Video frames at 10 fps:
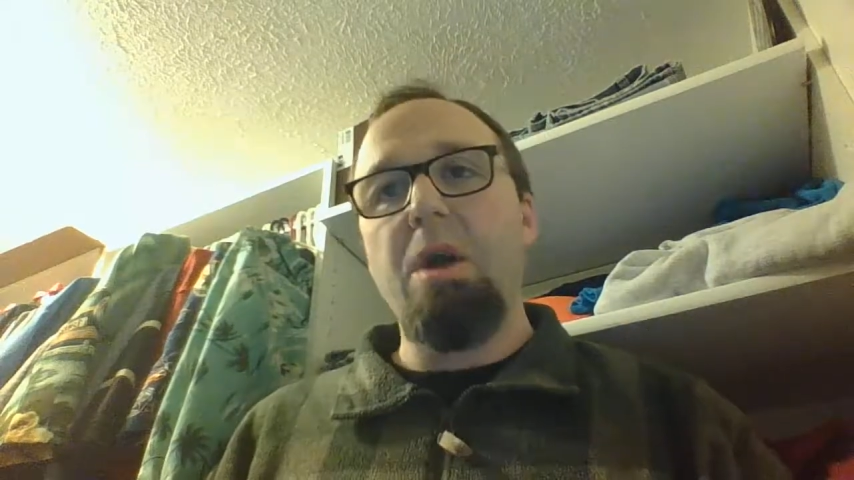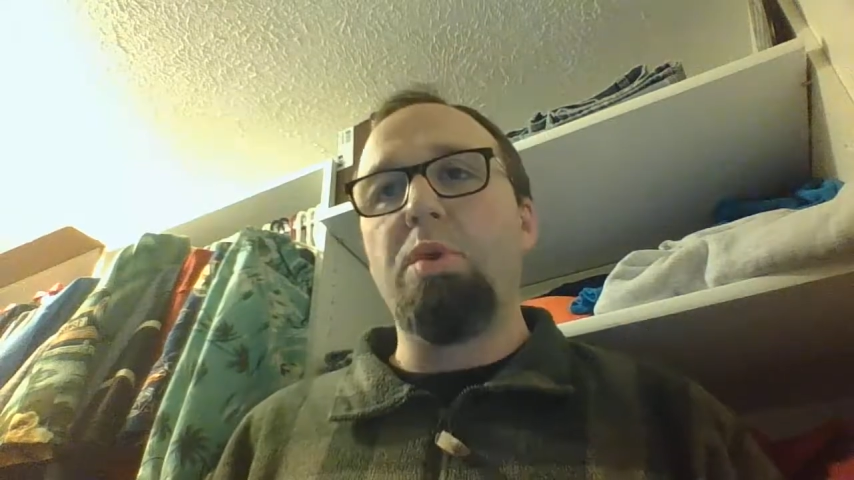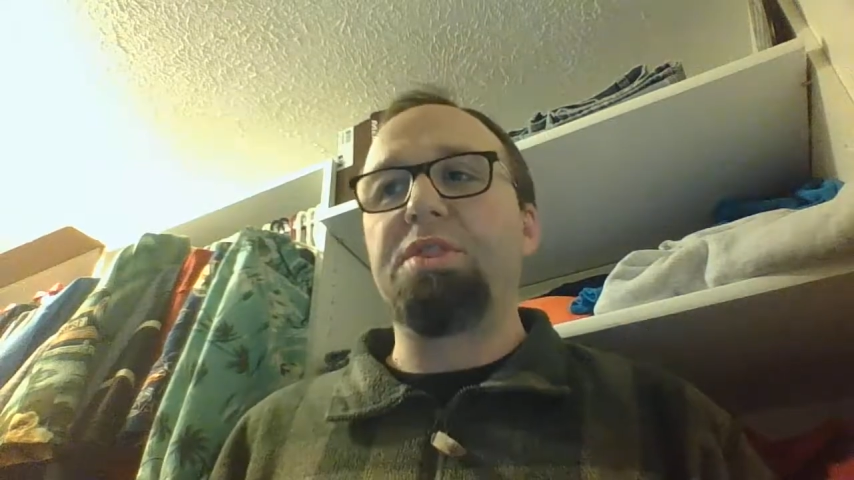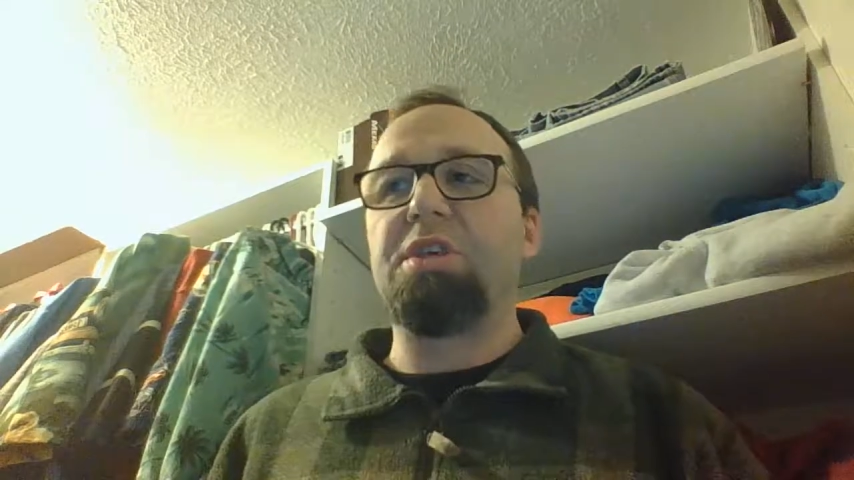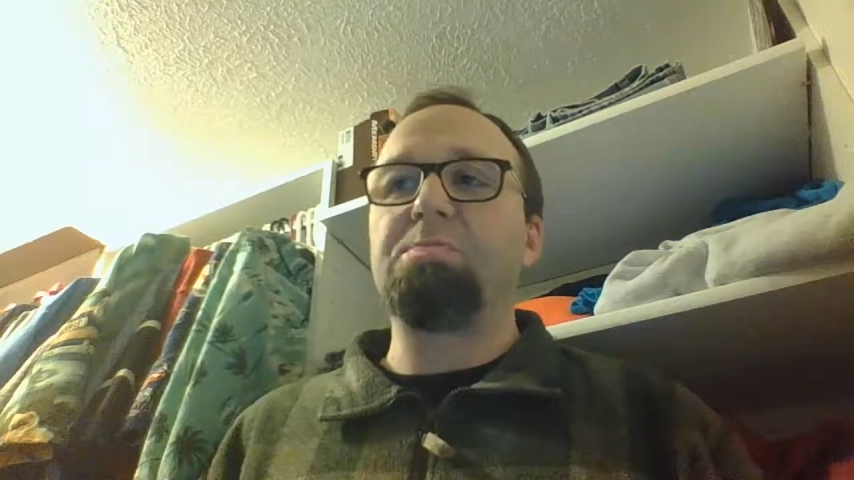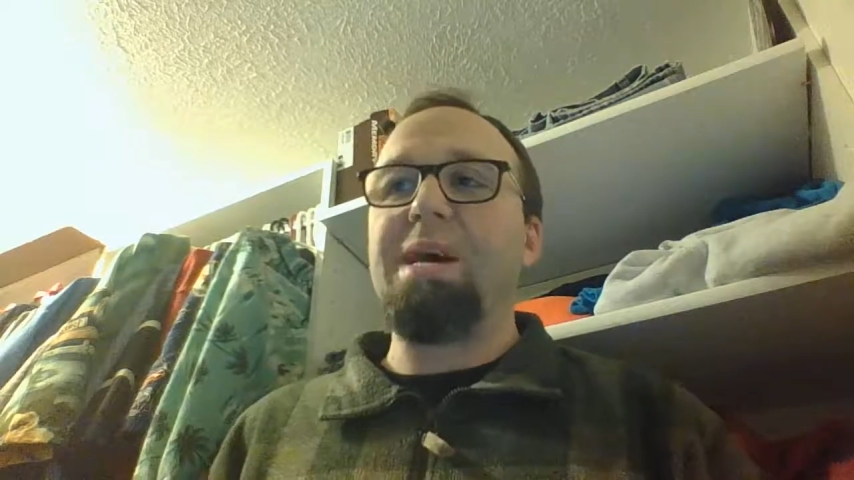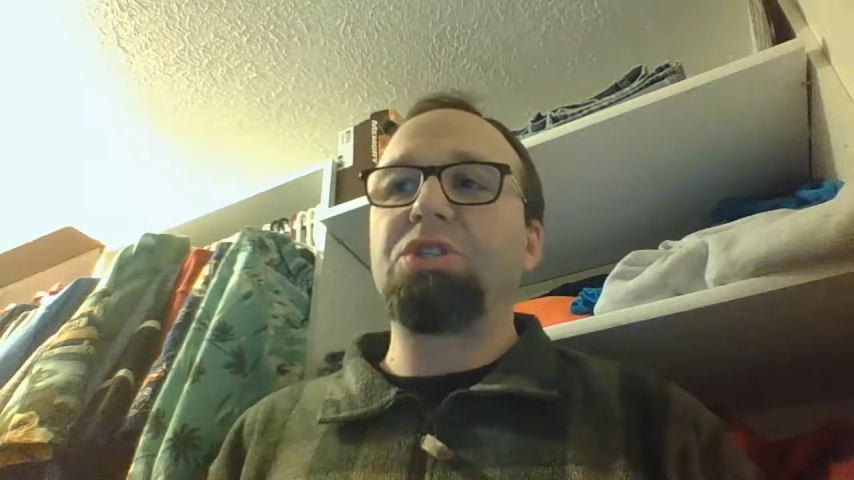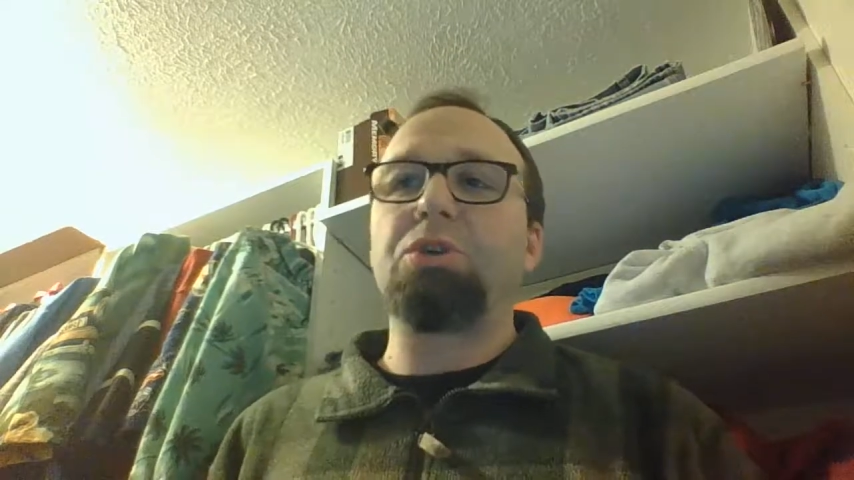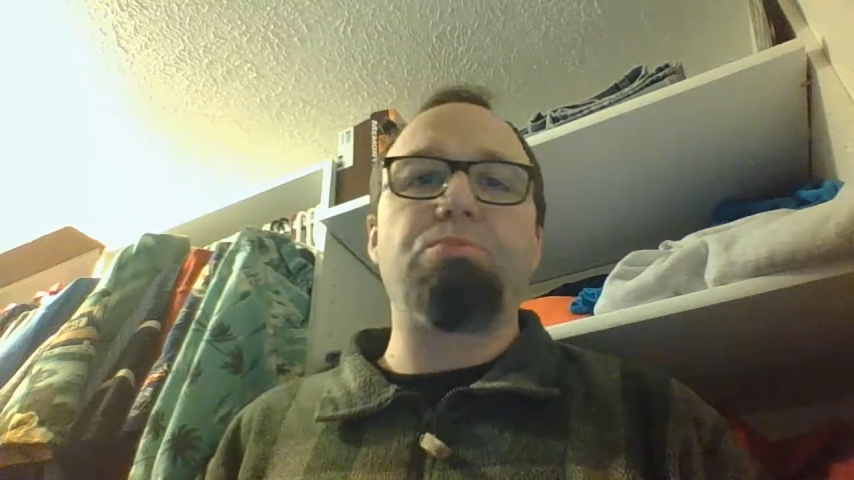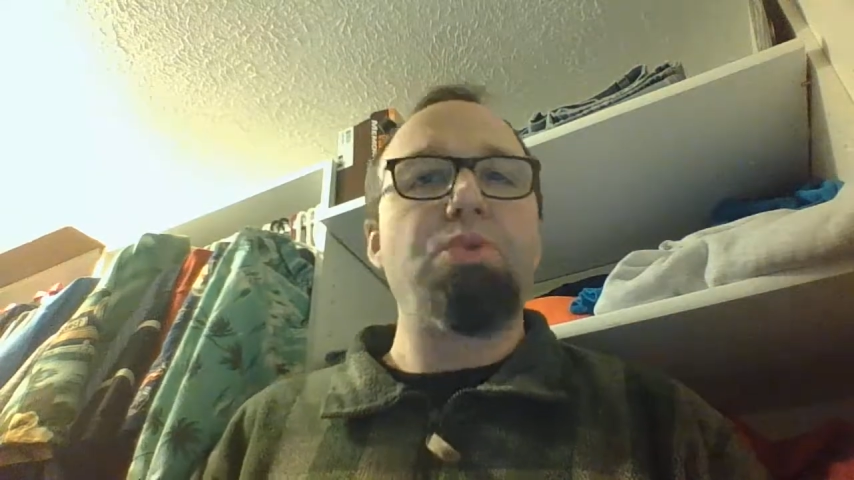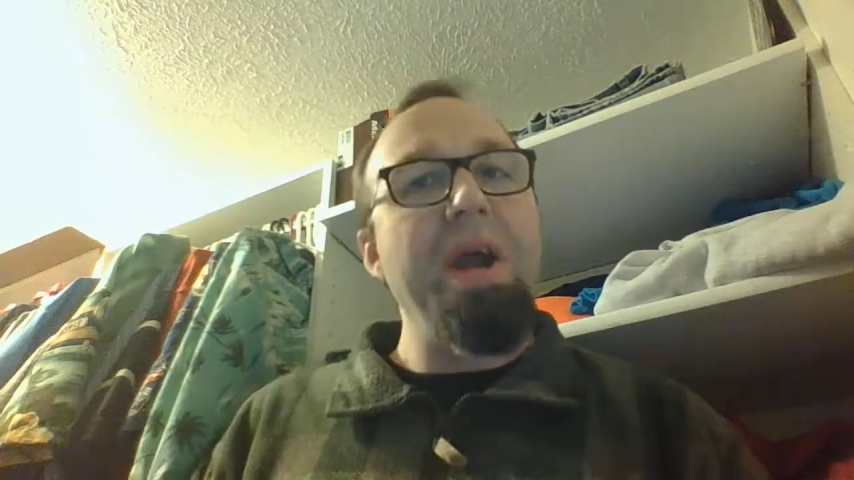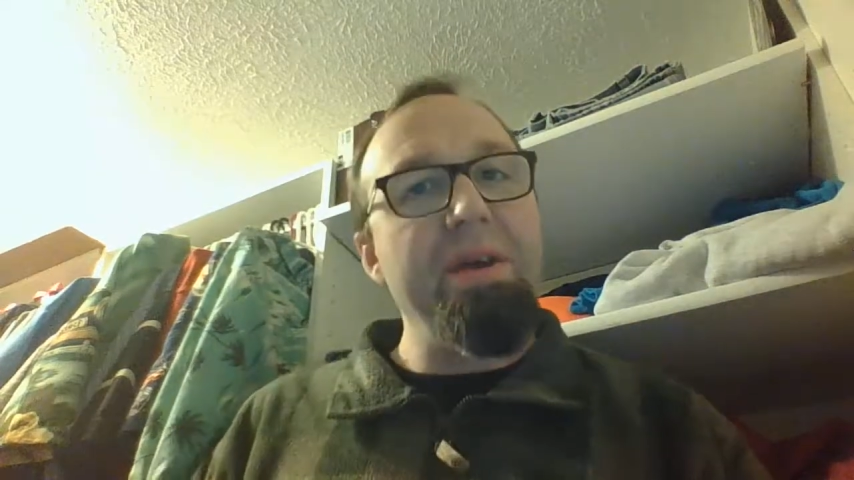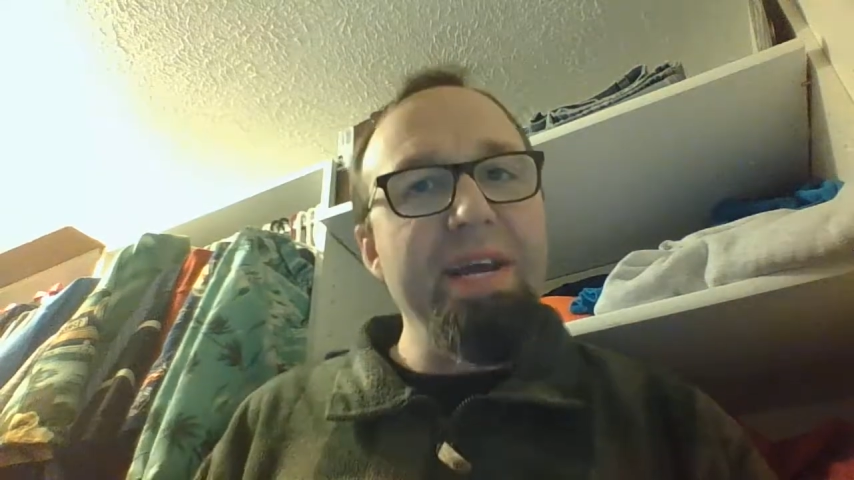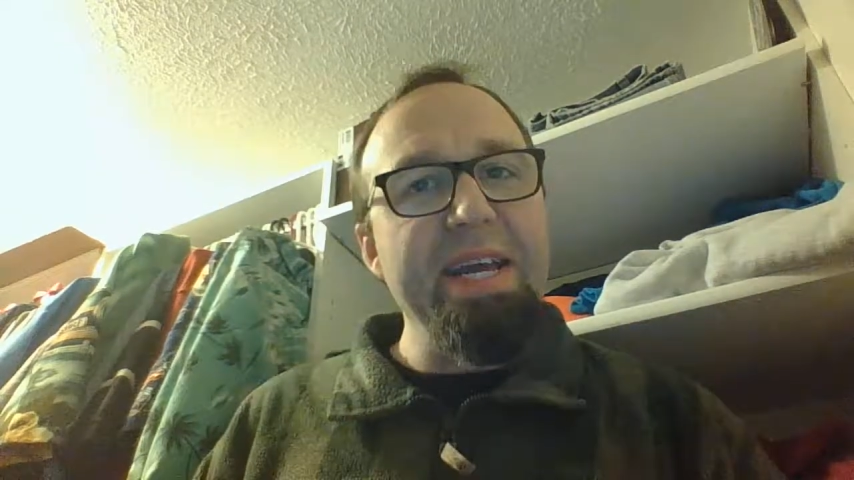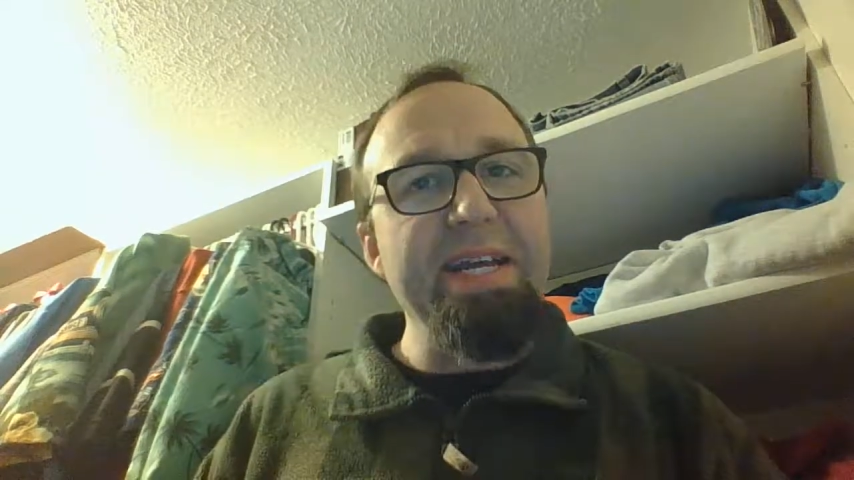With the special
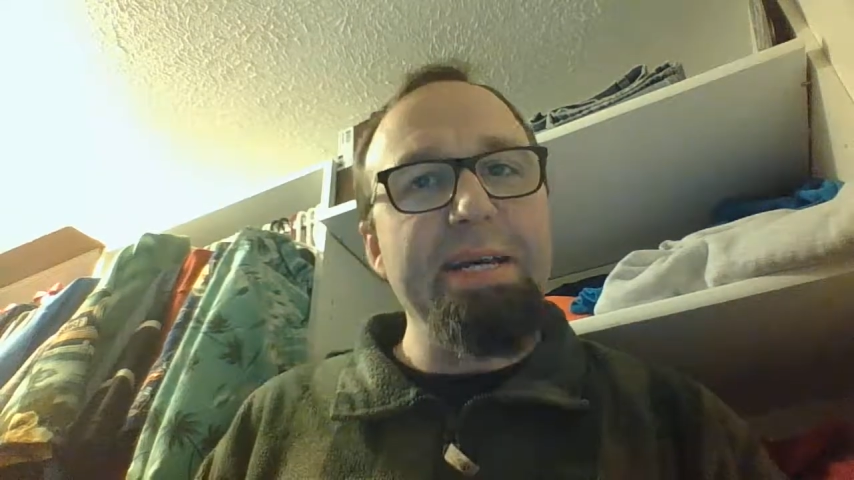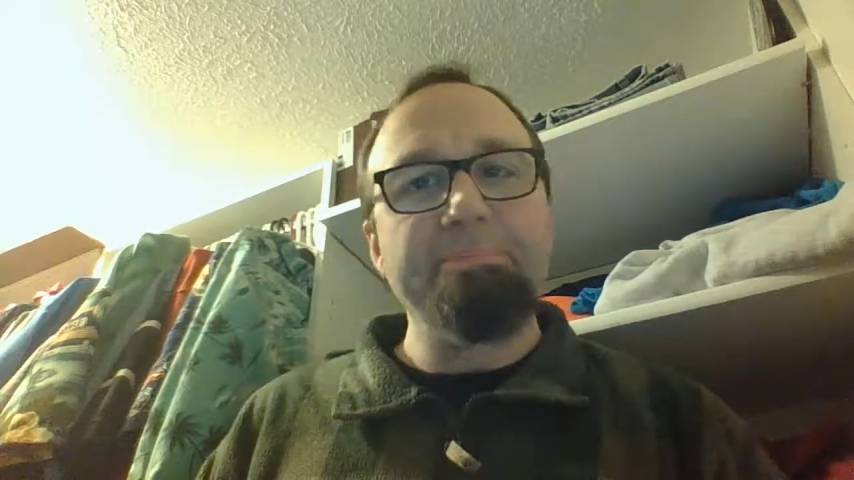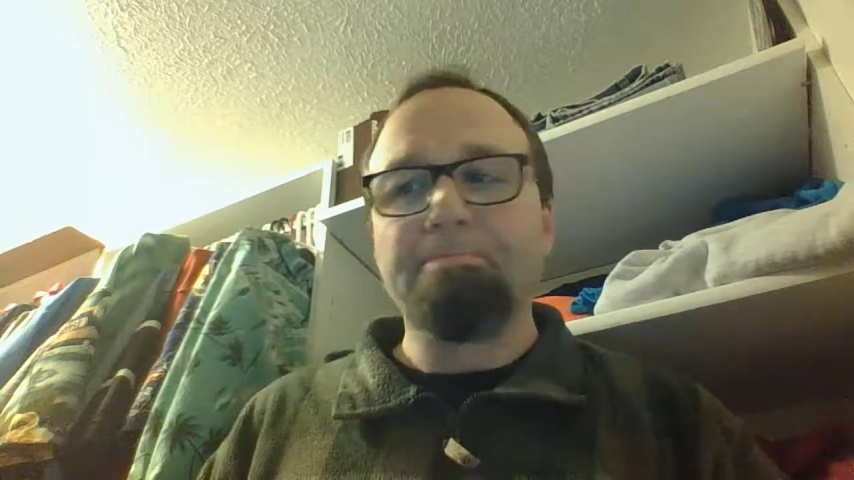prayer need,